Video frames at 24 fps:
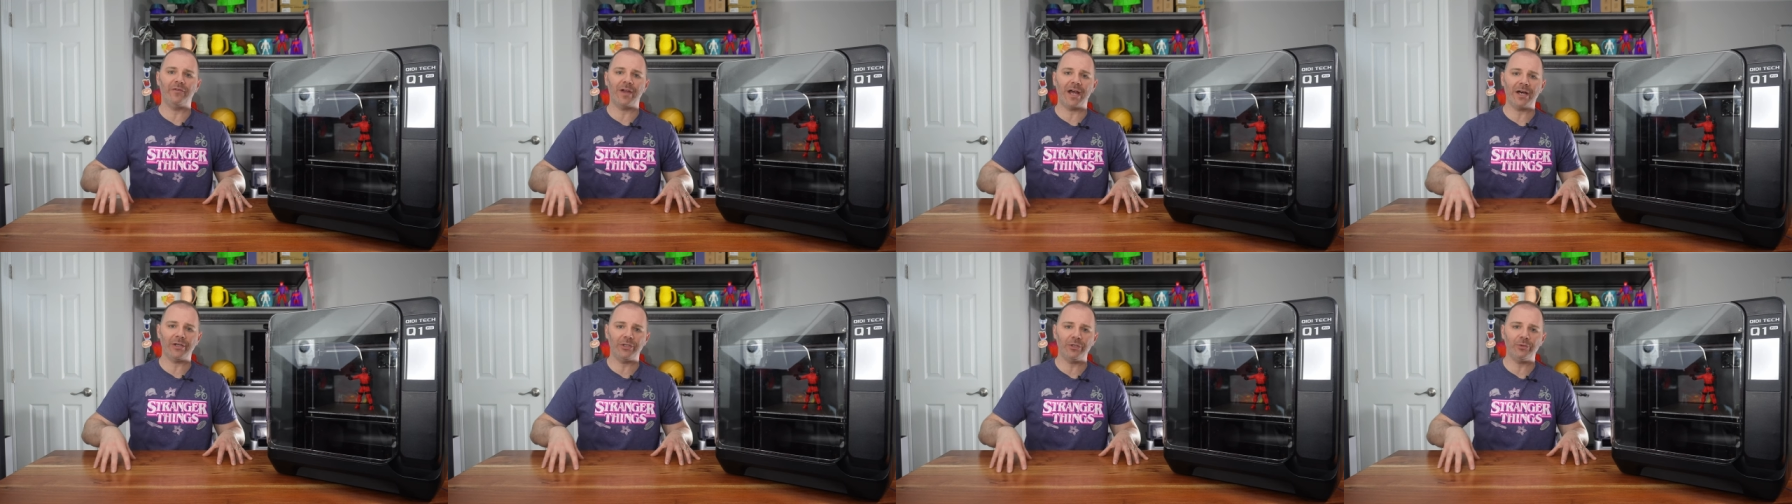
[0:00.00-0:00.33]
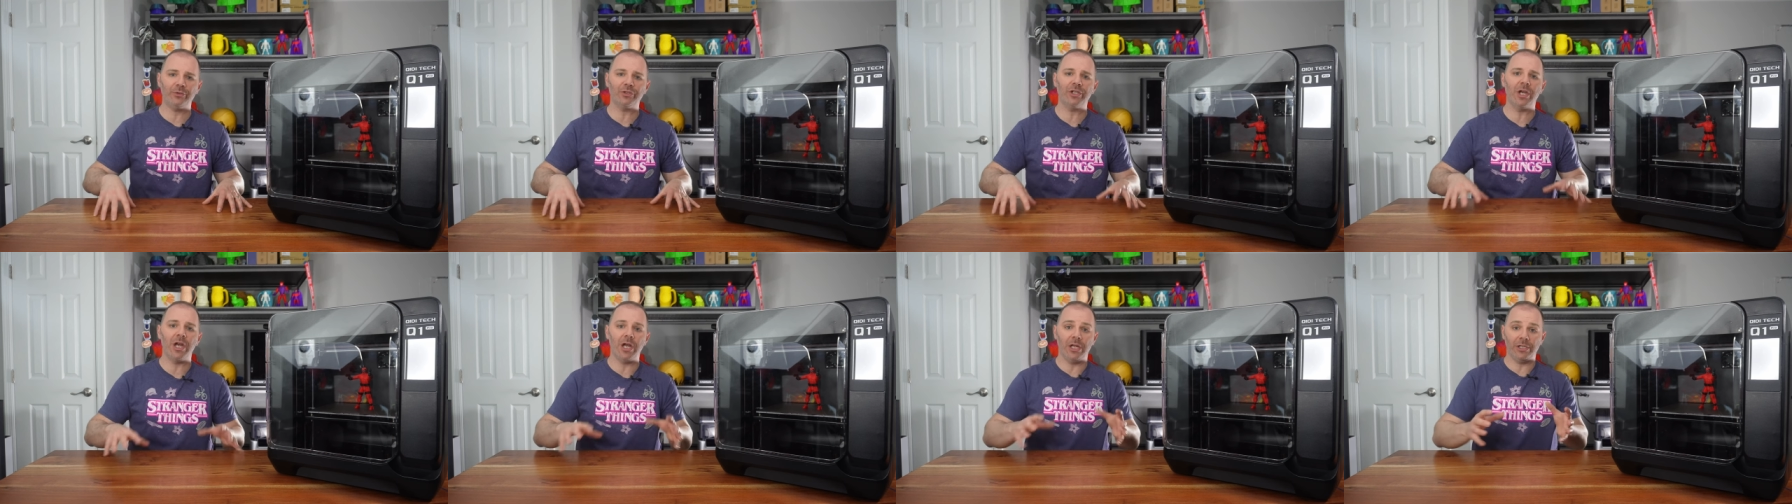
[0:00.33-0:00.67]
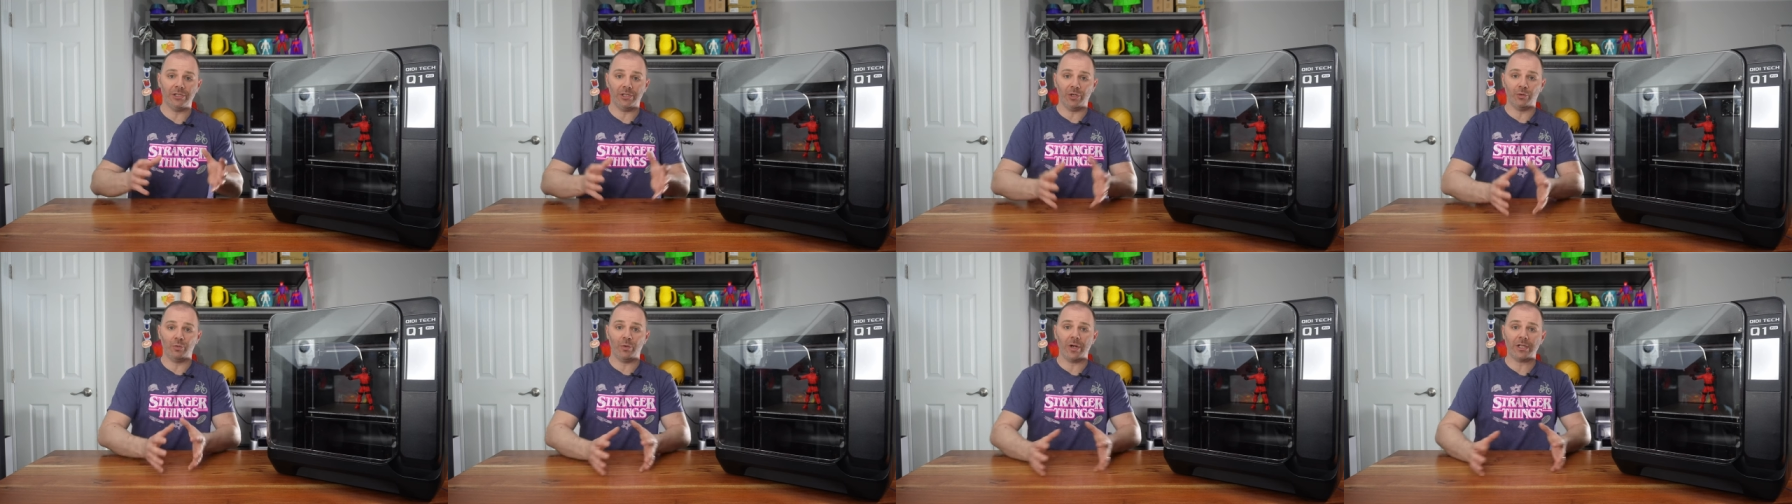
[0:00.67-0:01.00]
values
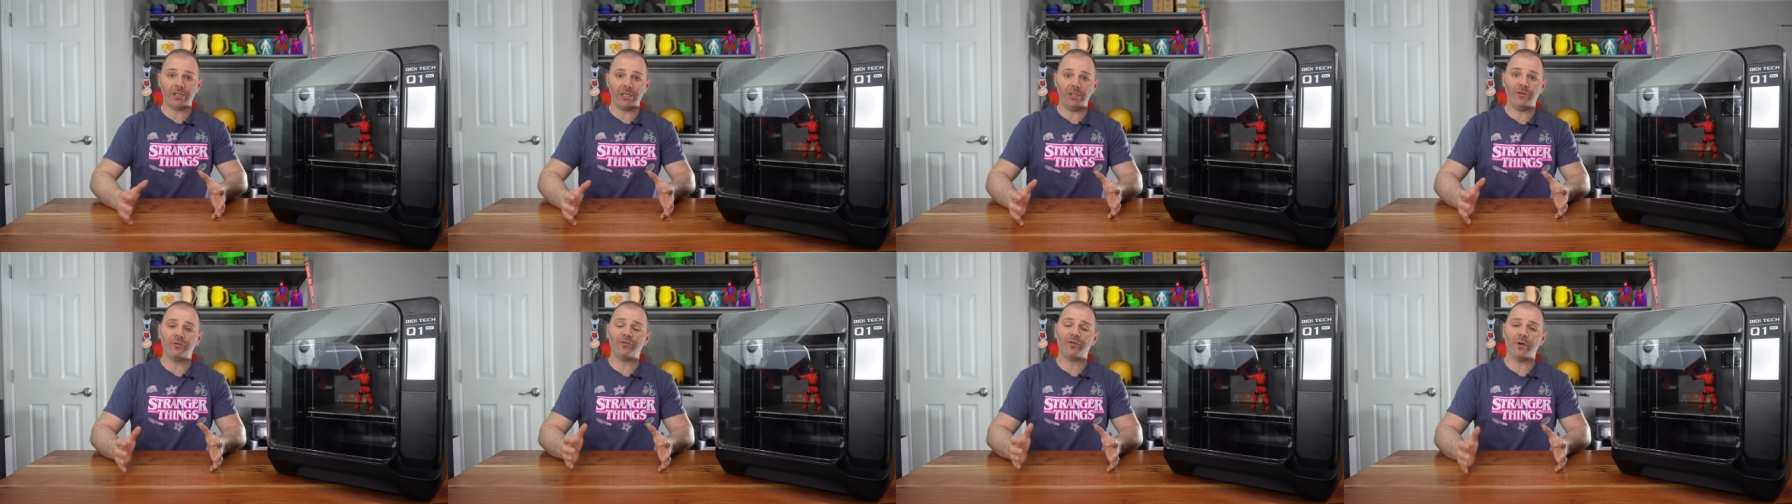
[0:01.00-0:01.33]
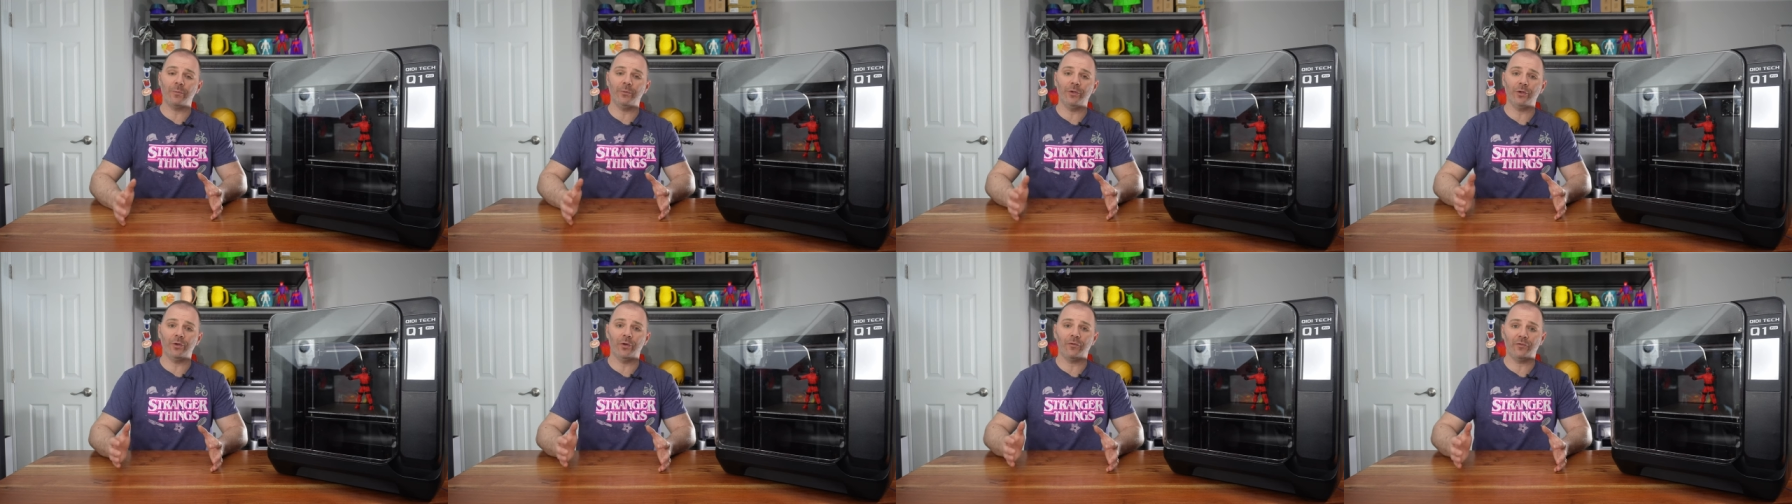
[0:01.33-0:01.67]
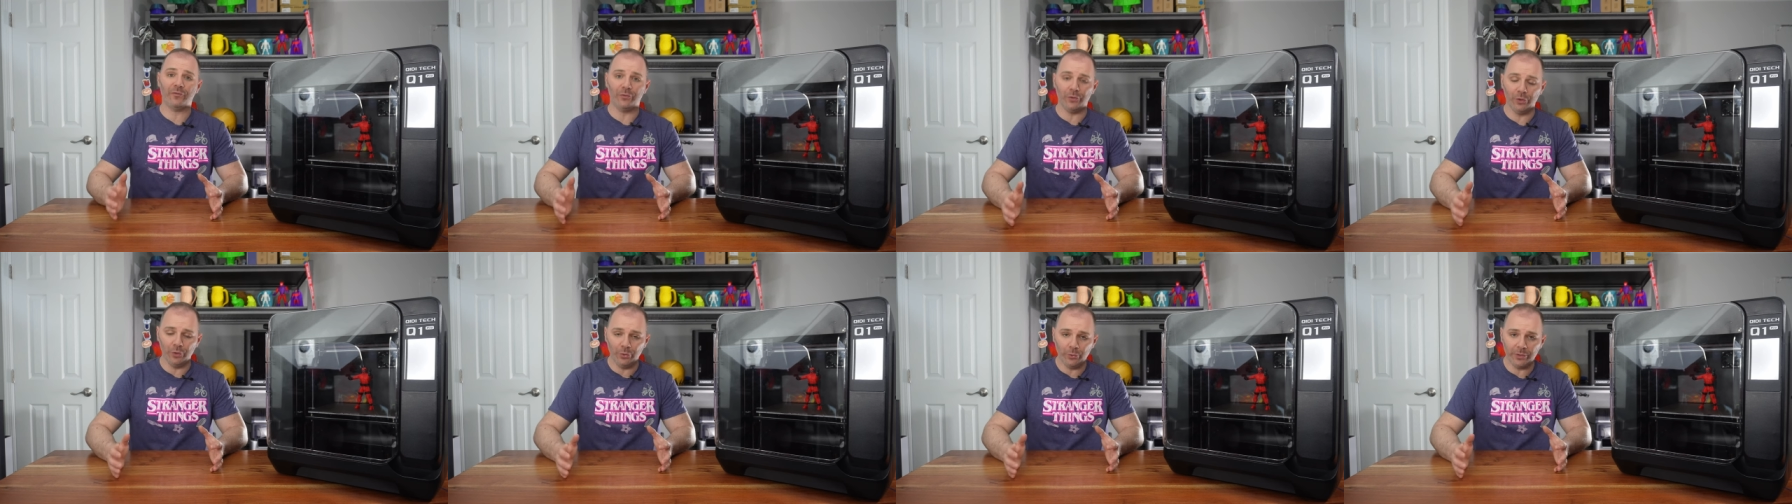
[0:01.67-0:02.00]
directly from your
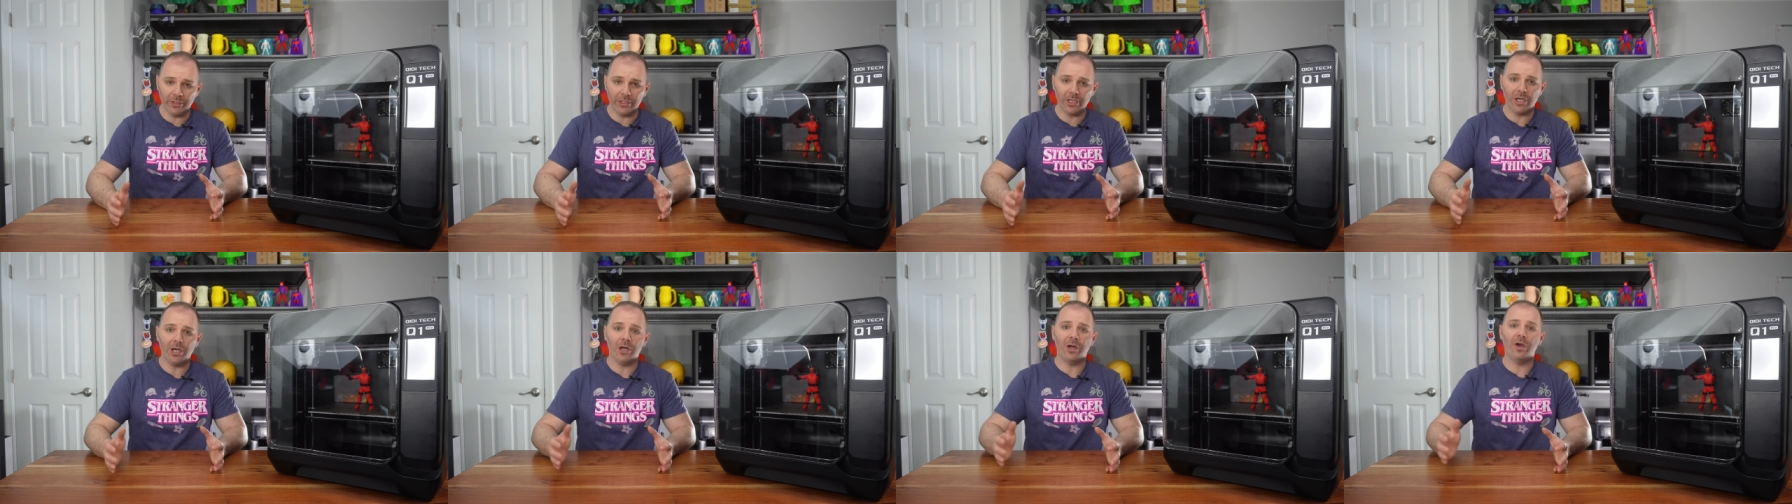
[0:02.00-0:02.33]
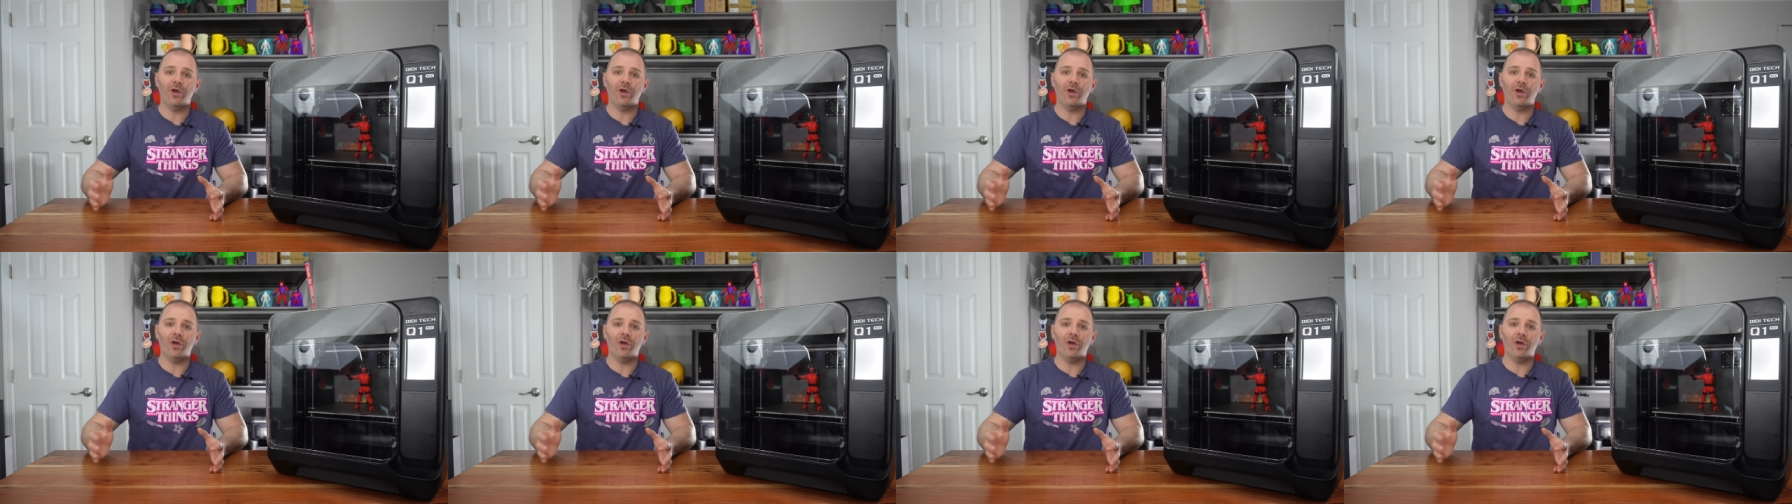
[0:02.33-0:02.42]
Fluidd